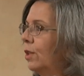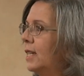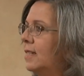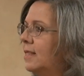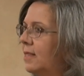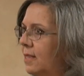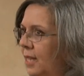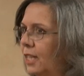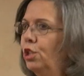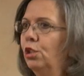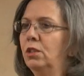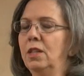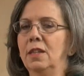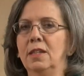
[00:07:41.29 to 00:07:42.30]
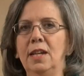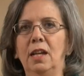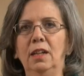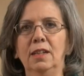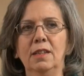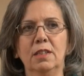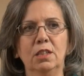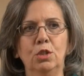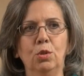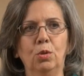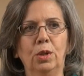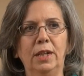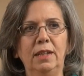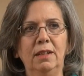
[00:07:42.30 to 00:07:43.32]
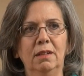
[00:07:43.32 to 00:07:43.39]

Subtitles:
essential to the telling of the story?